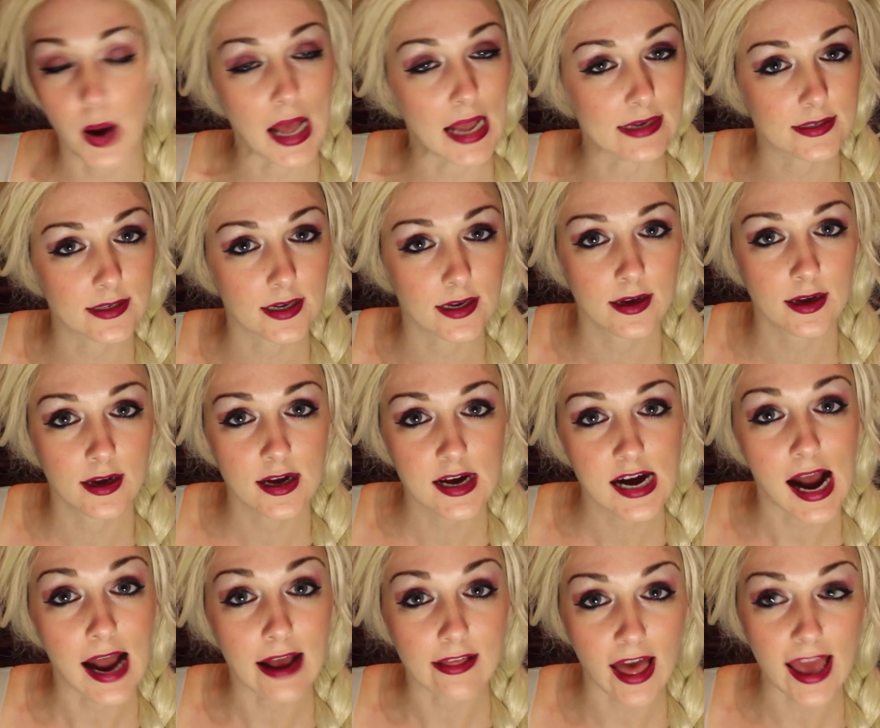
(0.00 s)
but
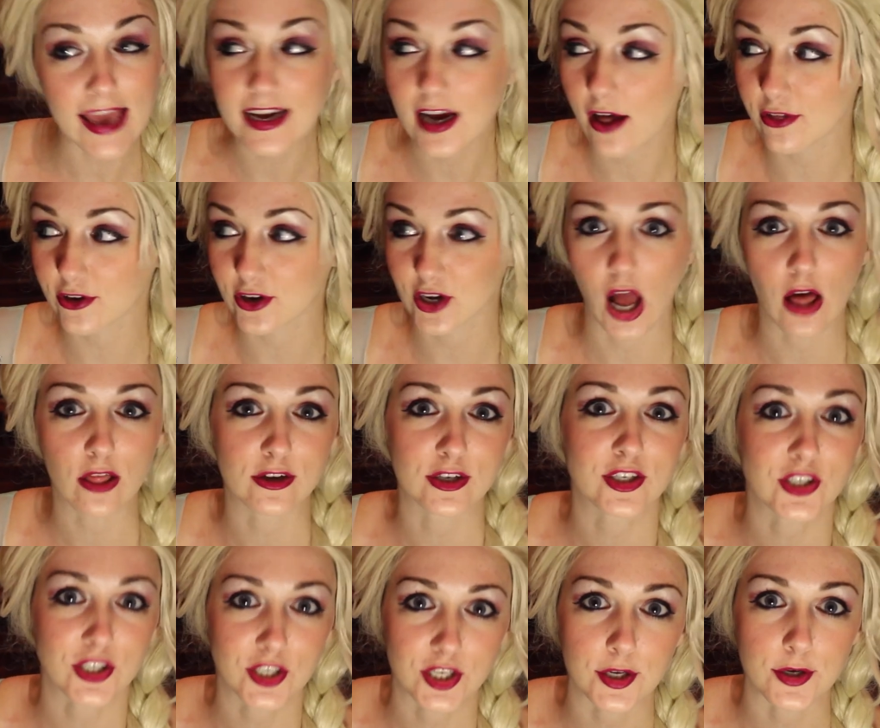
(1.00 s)
I like other
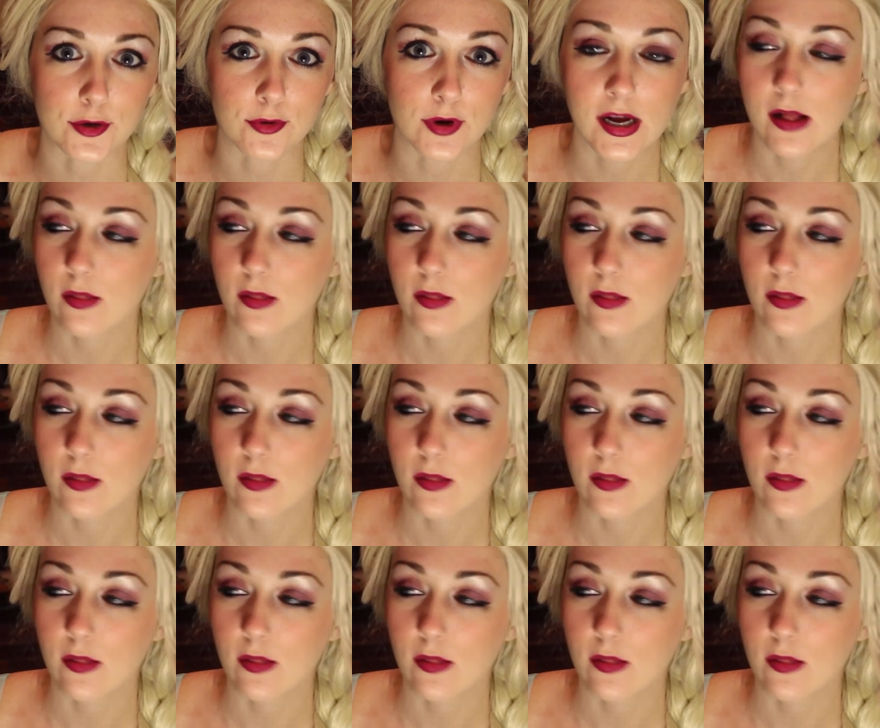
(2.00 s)
colors too.